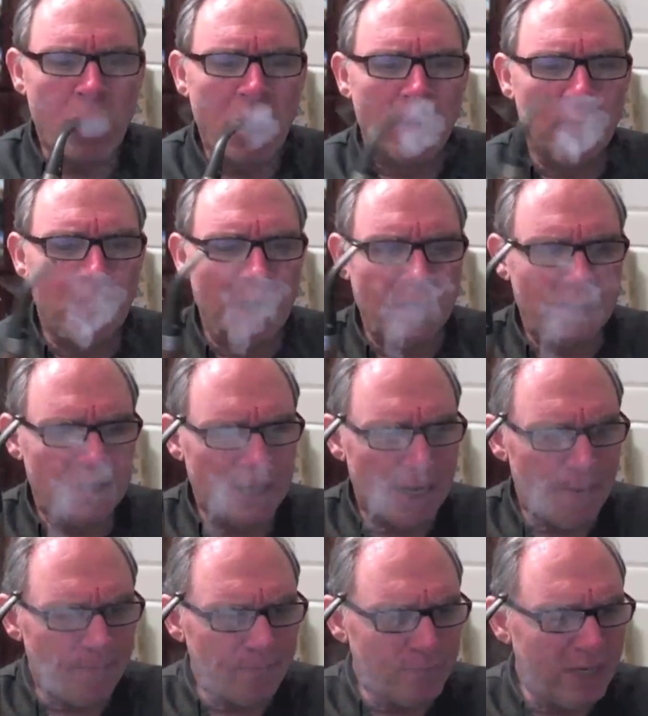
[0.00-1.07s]
But
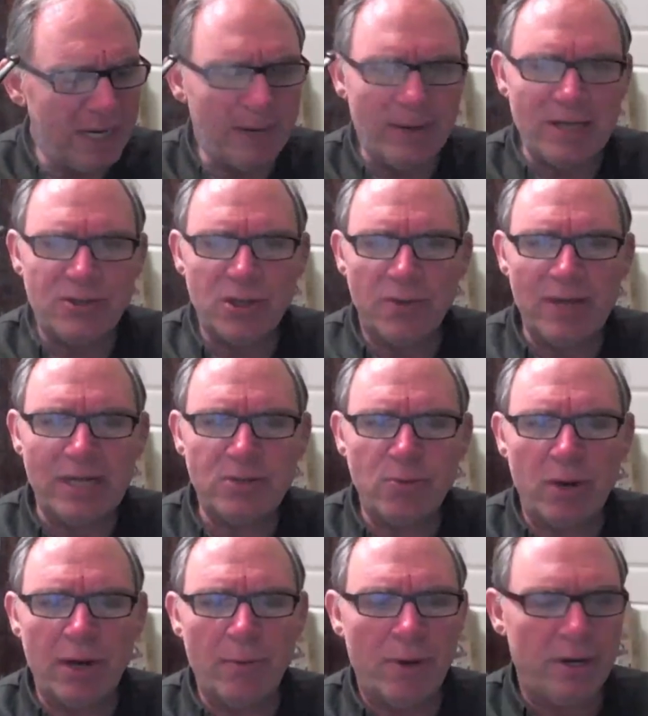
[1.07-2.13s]
anyway, so that's
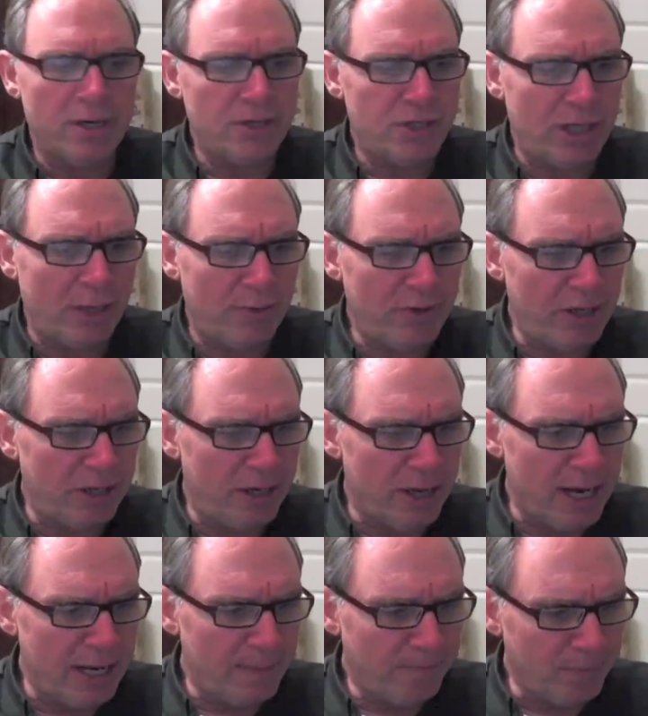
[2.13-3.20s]
what I wanted to share with you
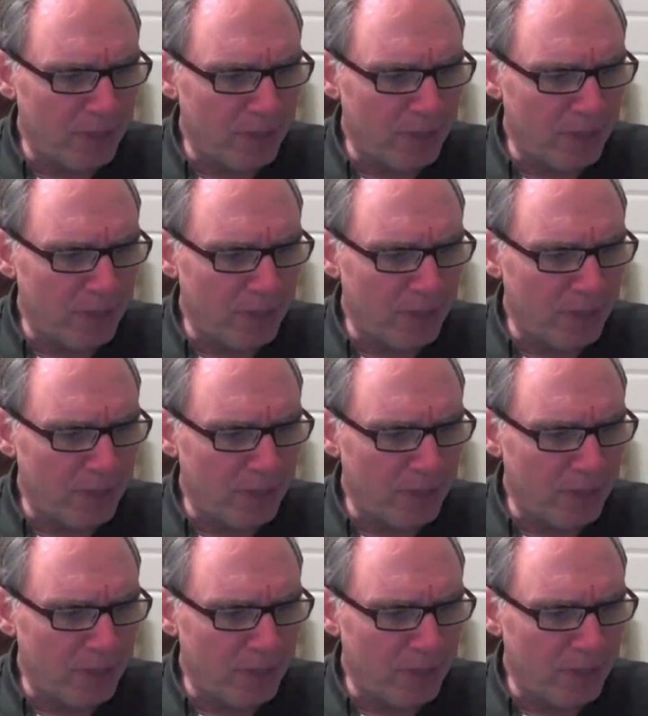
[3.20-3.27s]
tonight.